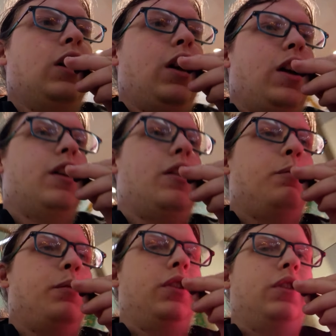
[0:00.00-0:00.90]

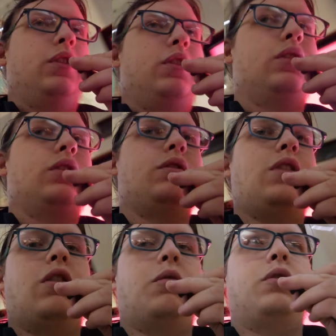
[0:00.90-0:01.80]
Um,
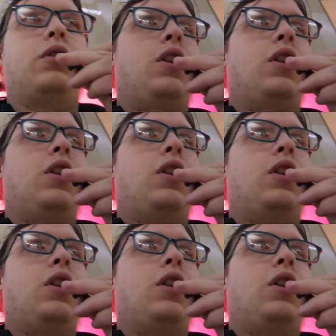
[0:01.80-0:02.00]
well, I'm